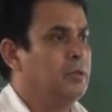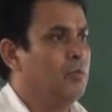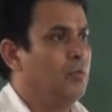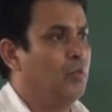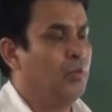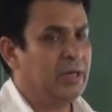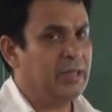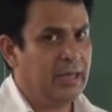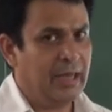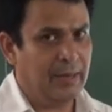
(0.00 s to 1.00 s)
what they
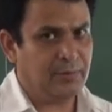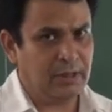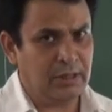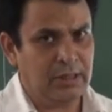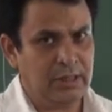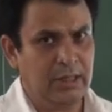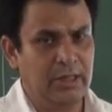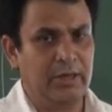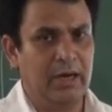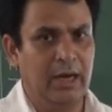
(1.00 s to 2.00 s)
have suggested
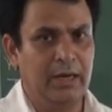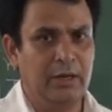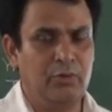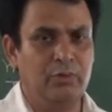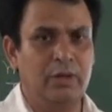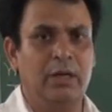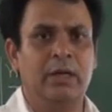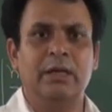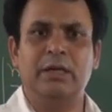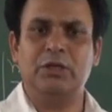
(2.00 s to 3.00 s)
regarding to the
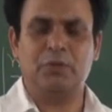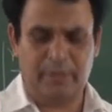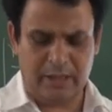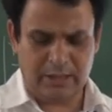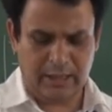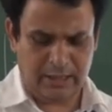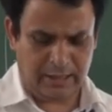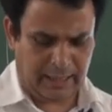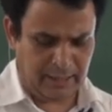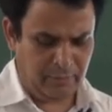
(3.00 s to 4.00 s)
space and time.